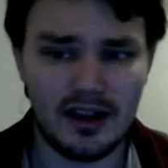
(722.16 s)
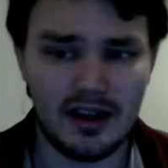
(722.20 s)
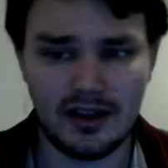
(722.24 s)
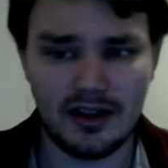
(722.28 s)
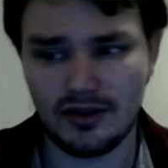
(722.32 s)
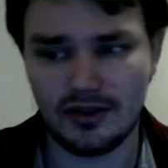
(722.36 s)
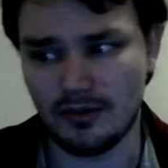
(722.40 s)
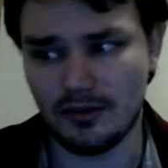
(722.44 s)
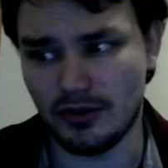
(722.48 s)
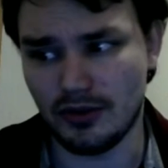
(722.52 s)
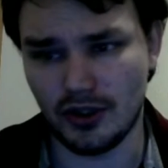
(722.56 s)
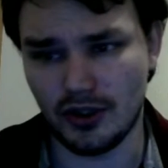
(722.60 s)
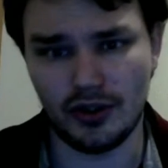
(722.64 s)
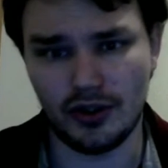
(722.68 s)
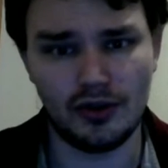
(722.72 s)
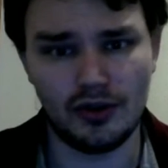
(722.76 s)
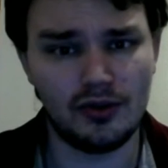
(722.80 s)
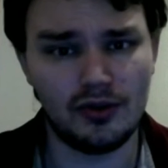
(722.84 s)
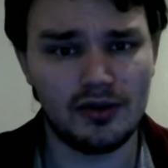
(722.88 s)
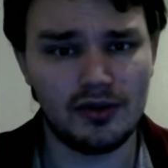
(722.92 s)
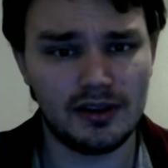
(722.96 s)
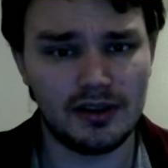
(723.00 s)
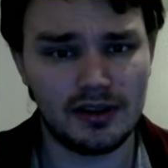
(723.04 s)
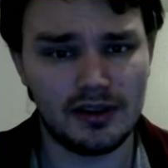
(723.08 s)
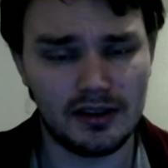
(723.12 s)
to blue,
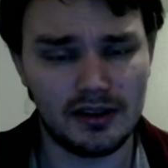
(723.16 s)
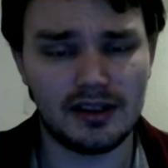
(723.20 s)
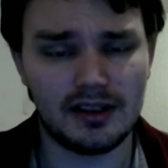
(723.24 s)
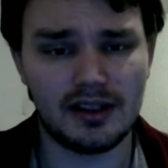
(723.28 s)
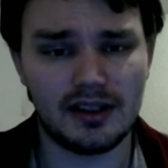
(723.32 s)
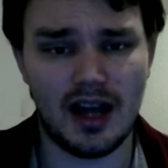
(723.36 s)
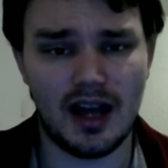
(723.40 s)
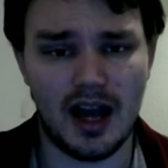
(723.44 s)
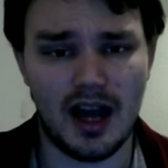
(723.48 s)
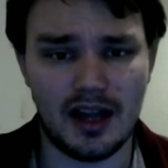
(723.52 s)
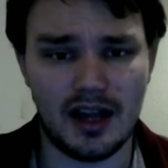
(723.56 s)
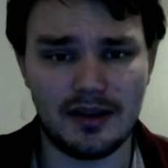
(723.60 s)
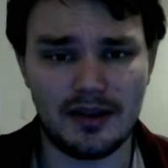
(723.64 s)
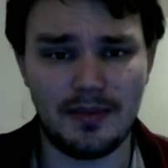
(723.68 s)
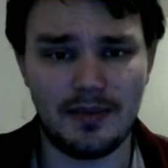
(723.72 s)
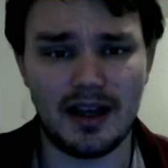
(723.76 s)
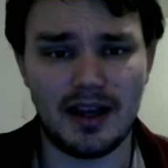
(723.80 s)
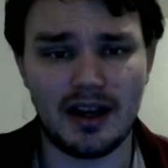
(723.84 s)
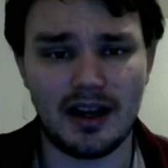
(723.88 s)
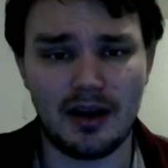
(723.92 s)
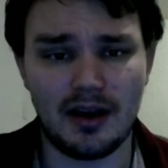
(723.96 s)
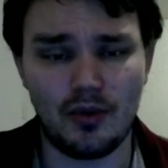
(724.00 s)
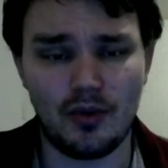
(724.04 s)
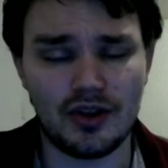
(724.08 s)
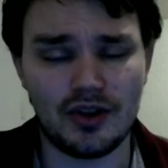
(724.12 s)

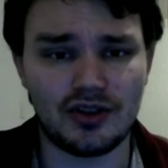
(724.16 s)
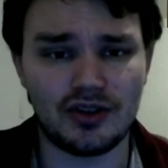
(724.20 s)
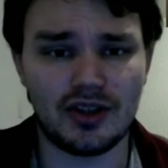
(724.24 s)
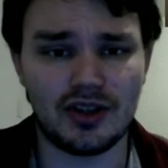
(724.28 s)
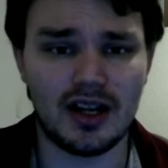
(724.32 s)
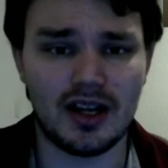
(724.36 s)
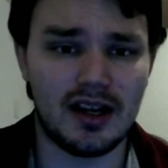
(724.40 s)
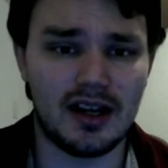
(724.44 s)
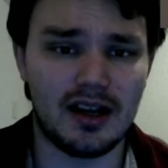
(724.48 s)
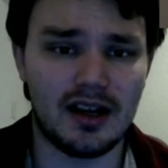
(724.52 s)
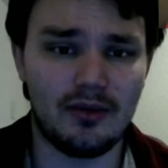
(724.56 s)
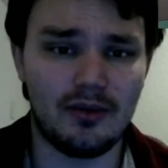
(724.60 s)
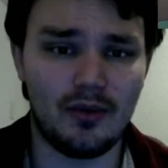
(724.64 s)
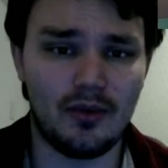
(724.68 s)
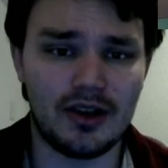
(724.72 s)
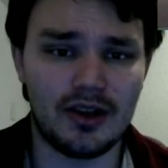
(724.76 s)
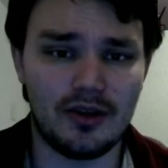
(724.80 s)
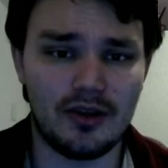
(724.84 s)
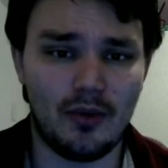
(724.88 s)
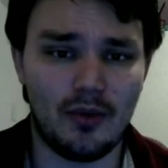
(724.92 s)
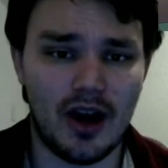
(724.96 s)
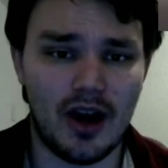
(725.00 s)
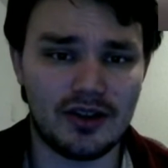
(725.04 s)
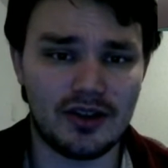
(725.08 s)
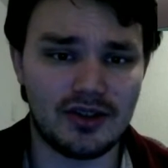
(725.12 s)
depending on which when you're
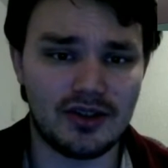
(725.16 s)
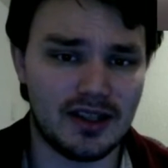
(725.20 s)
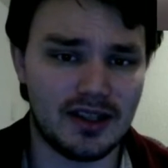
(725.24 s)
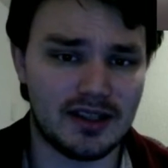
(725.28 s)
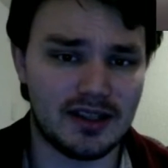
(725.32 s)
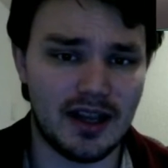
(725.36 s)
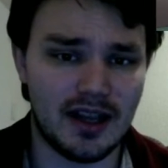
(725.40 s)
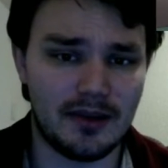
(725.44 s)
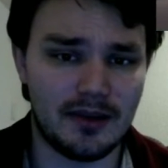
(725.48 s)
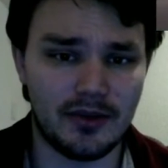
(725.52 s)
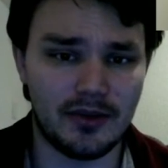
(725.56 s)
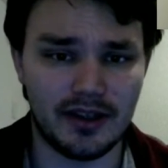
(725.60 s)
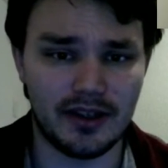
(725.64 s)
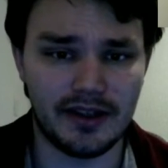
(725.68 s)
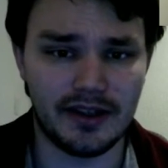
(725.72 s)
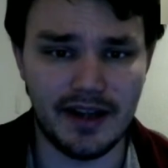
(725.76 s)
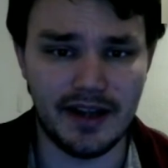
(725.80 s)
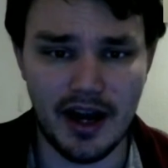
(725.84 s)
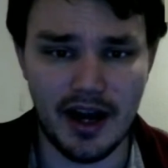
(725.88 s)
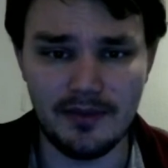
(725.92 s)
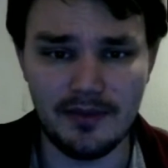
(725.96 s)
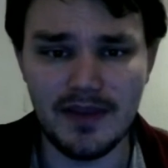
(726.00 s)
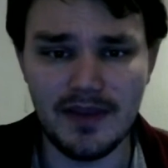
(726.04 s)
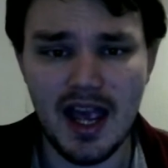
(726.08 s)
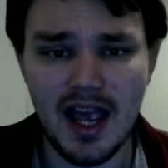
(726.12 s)
watching the subbed or
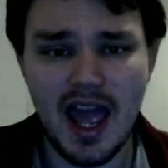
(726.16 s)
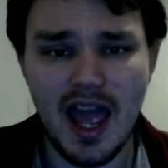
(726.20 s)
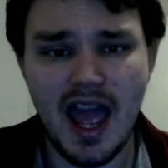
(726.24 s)
dubbed.